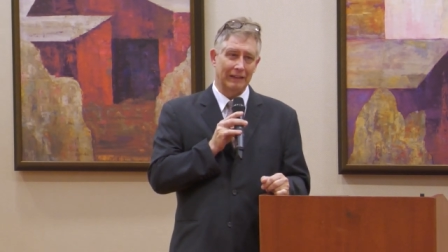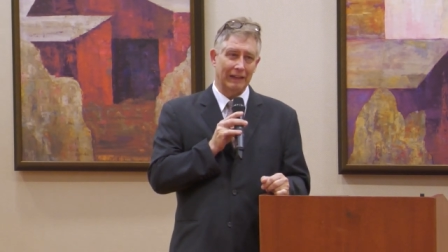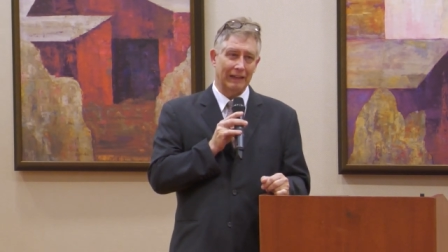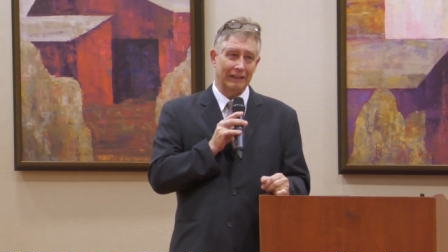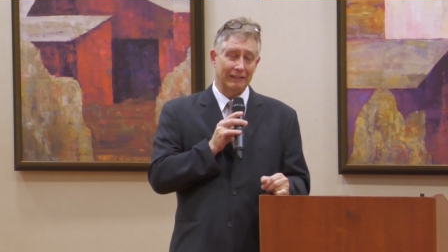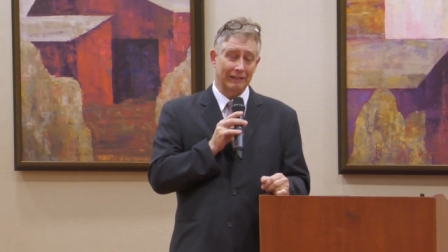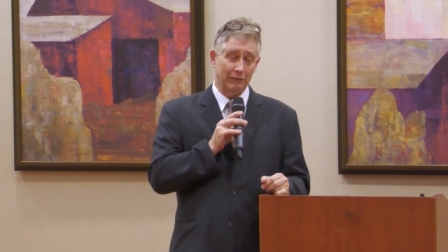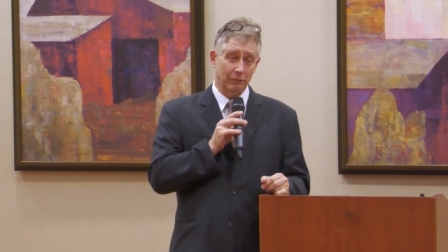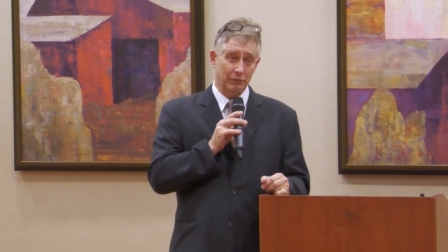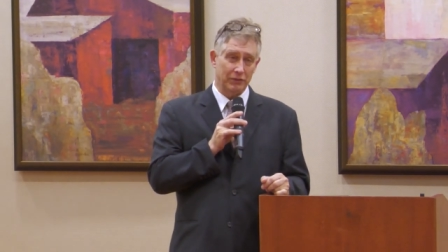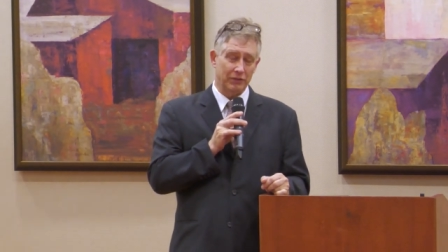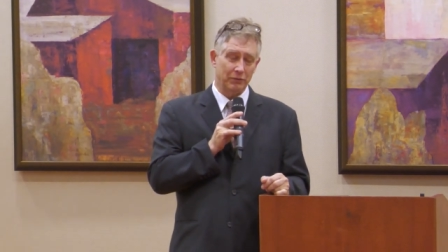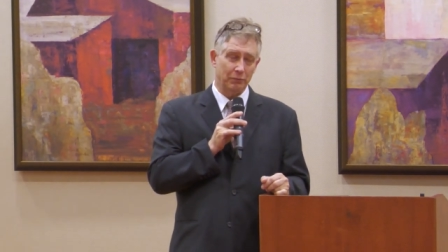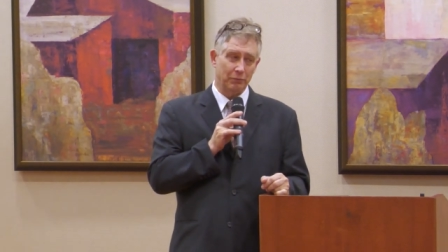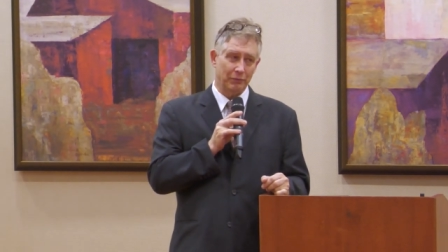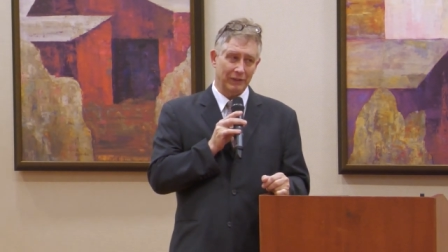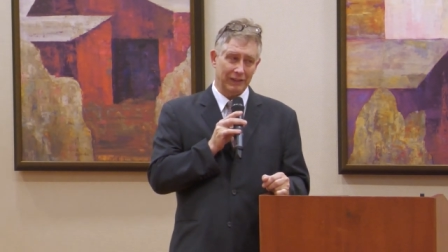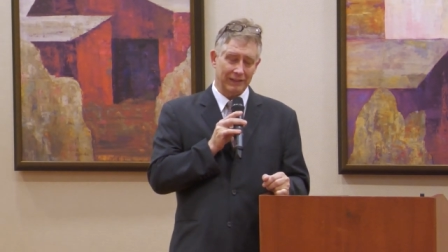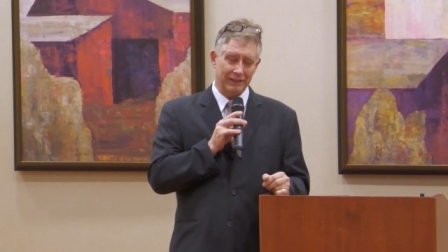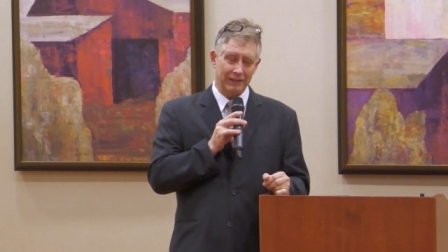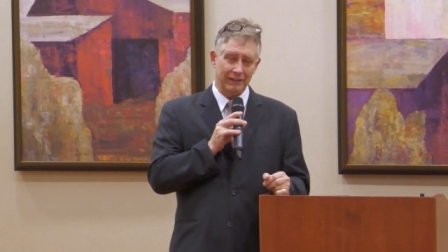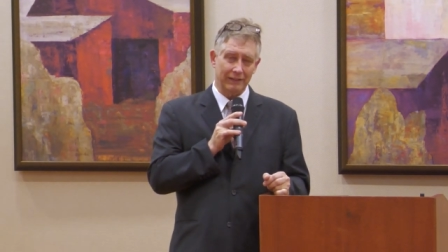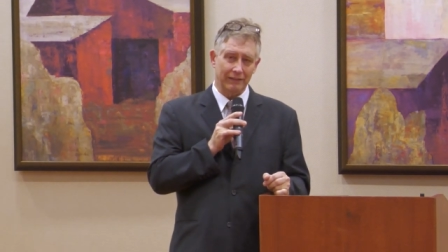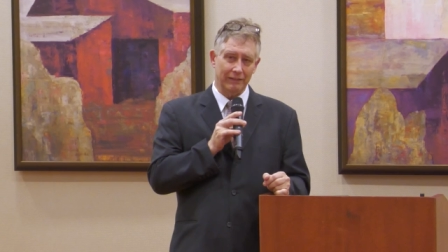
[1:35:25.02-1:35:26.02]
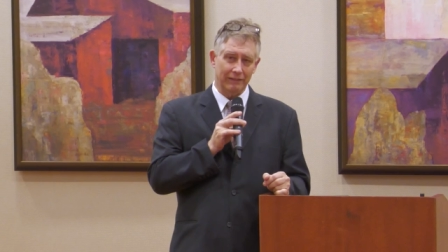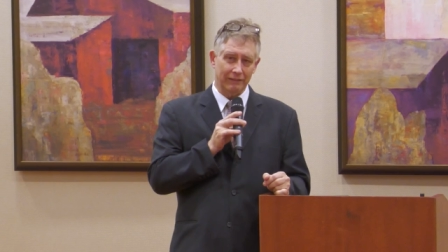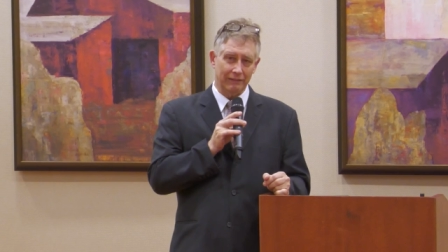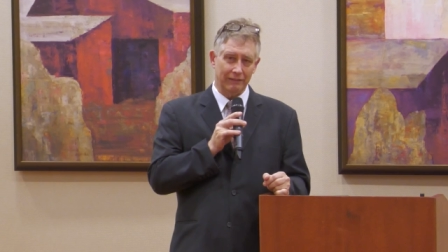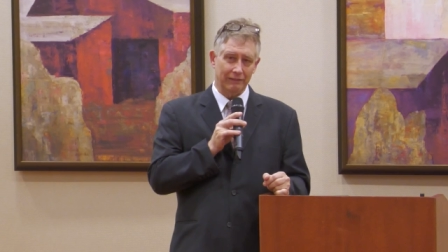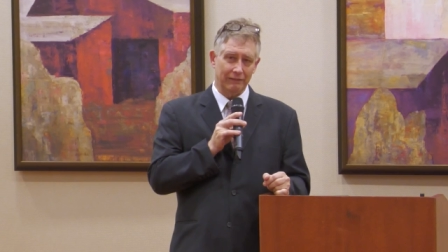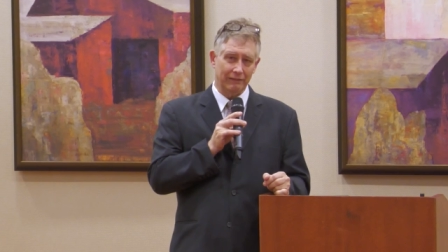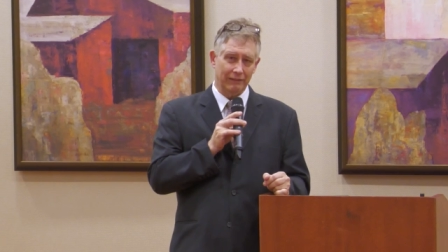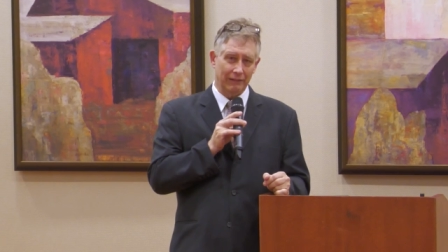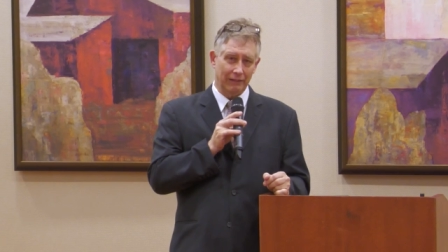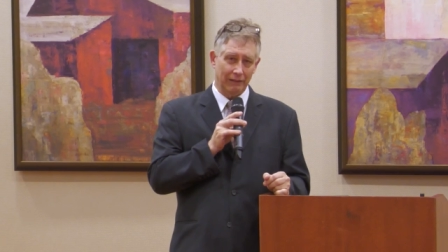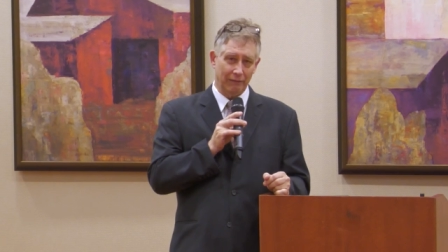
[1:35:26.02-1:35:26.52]
and there was a recent,
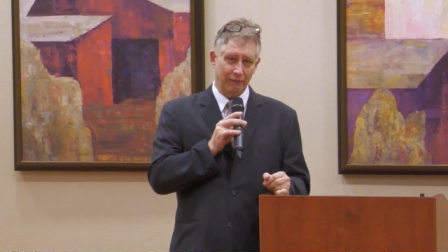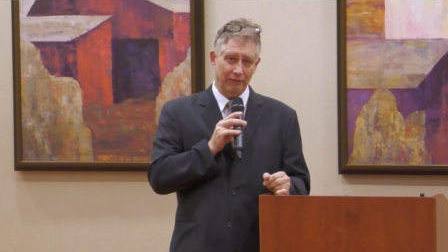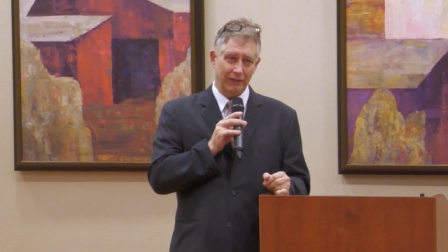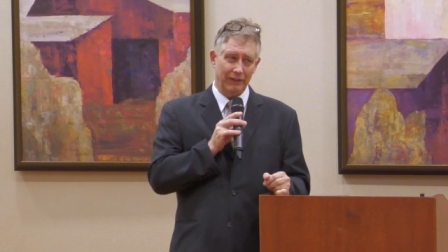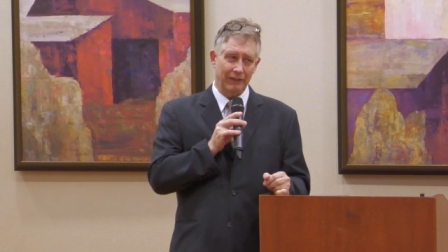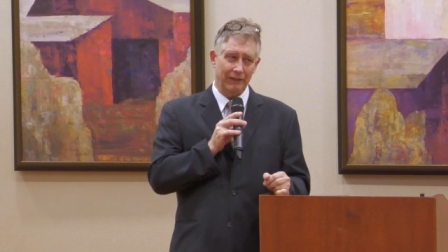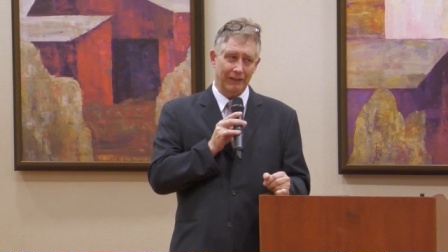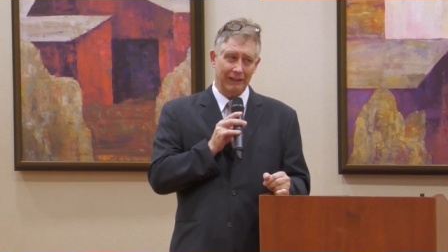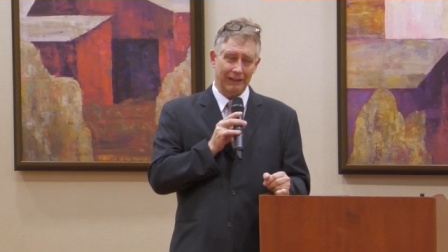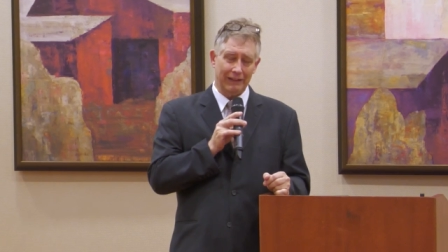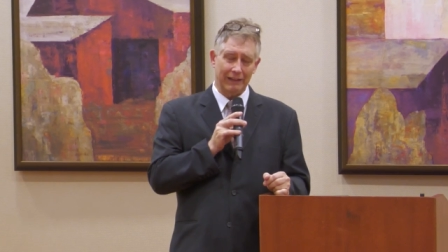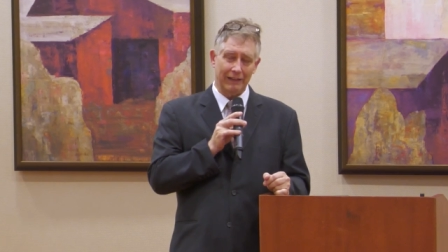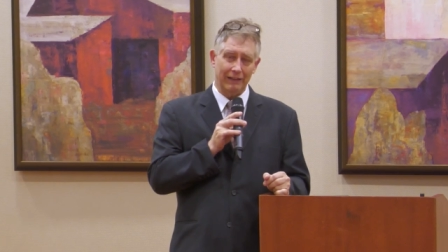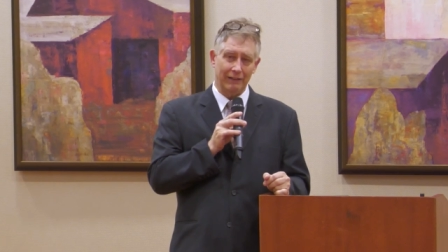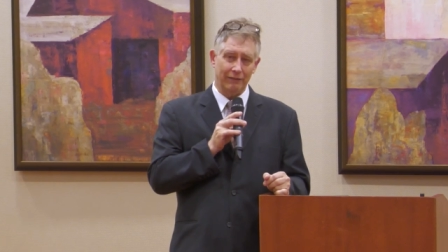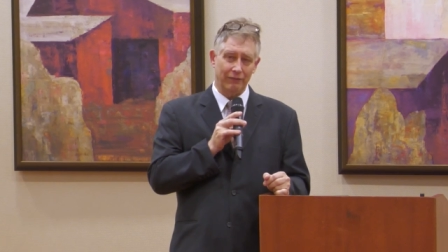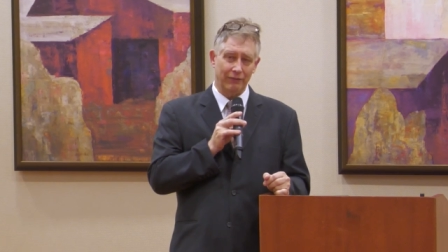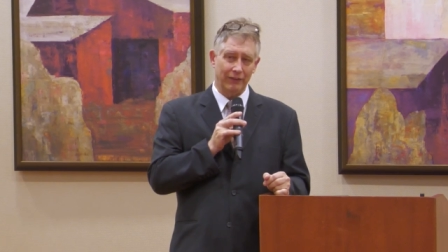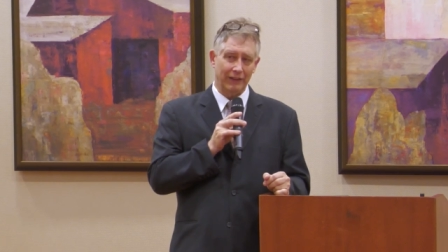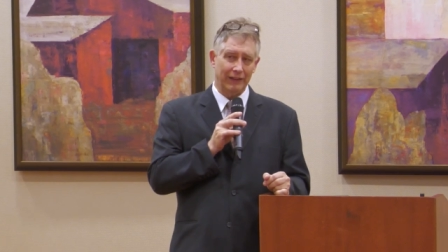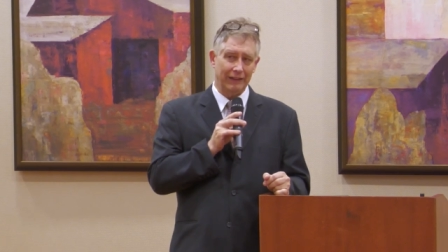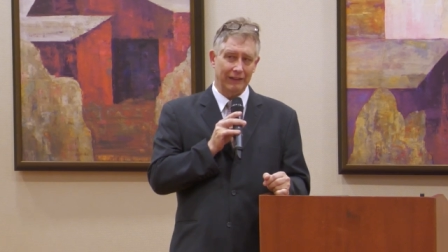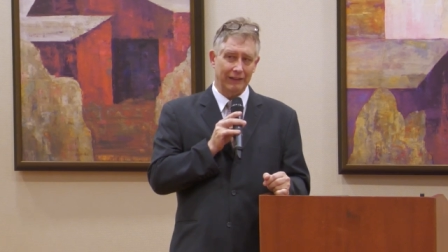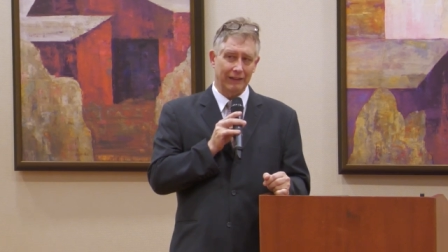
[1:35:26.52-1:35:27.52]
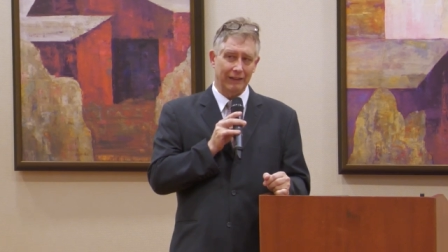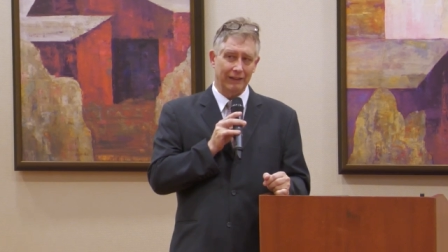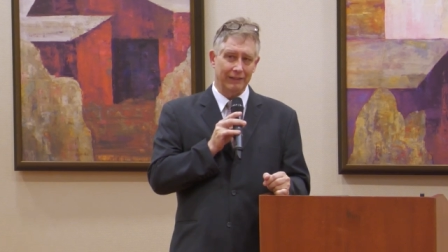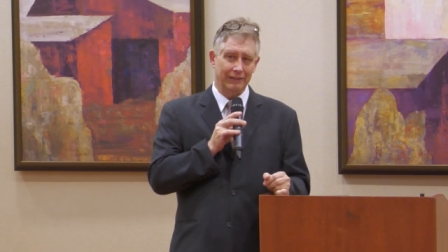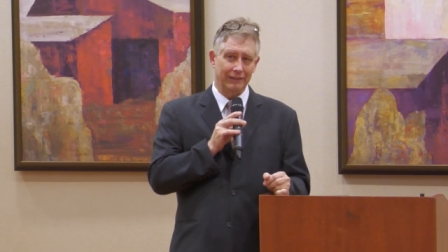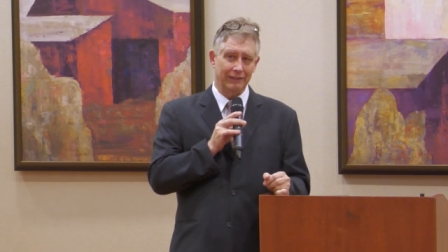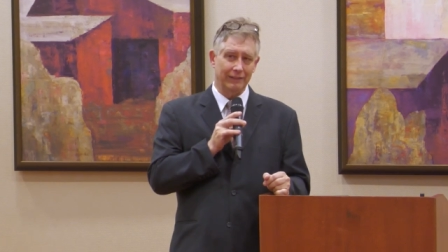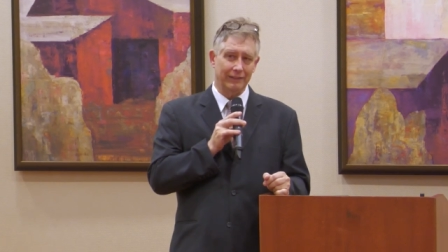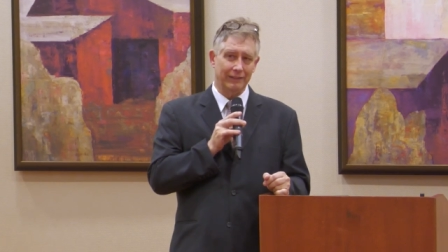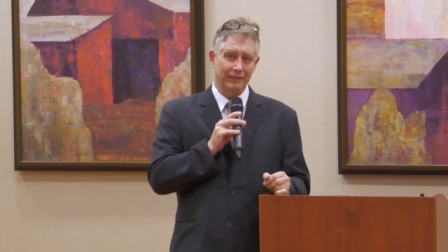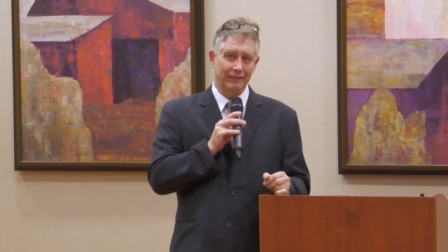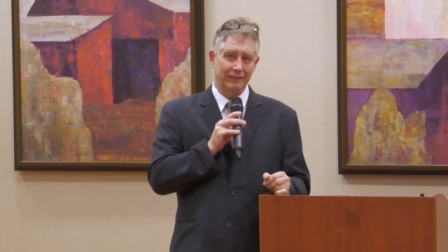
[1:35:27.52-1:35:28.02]
very carefully
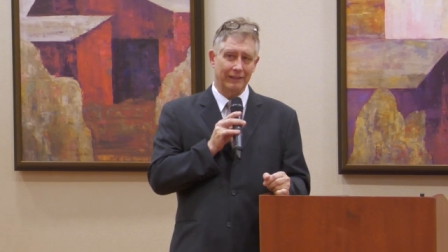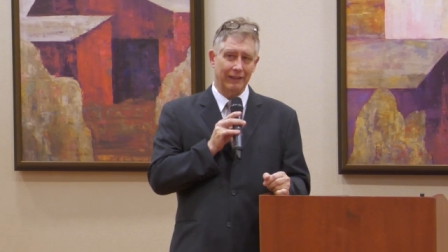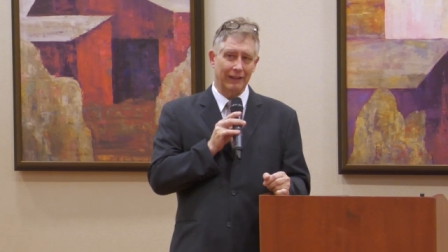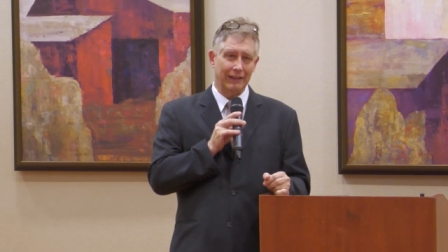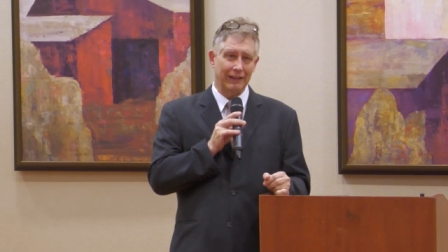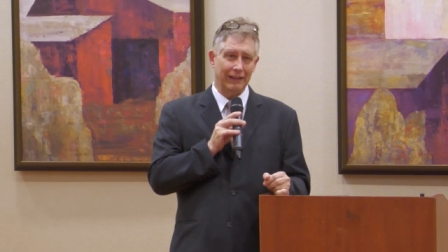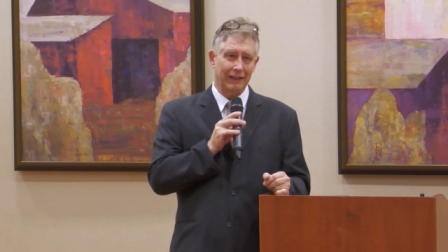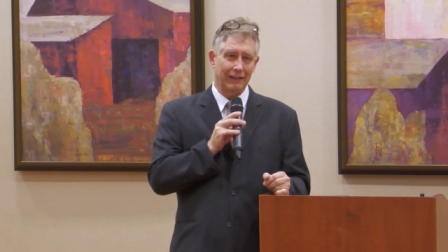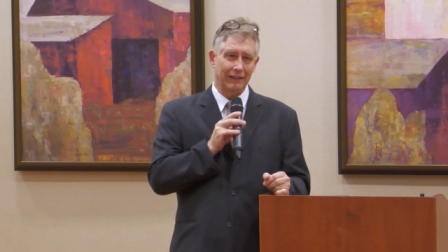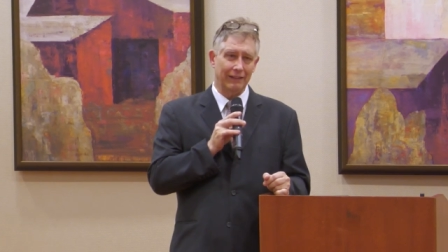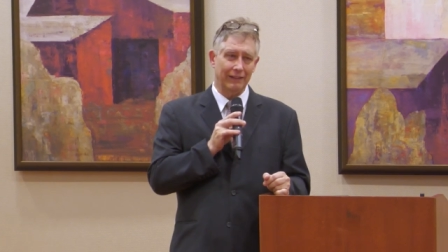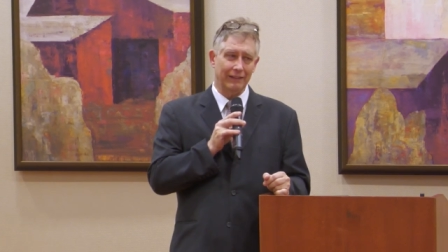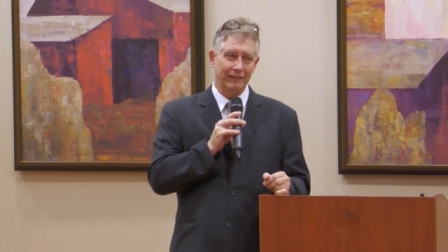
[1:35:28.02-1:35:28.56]
done study,